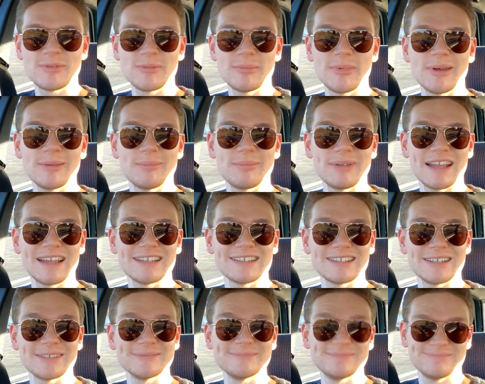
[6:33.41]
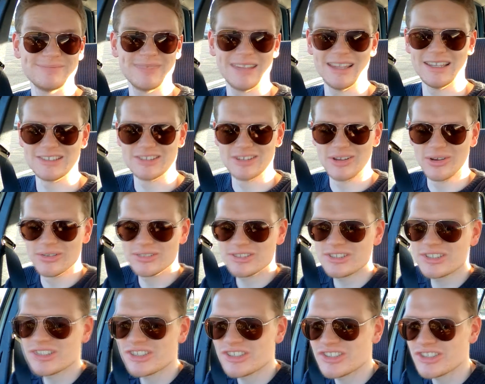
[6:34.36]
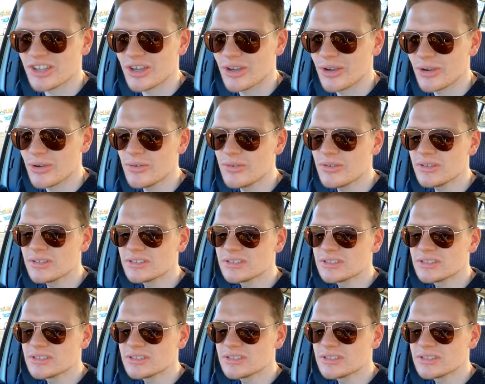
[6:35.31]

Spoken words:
but my bladder is not. So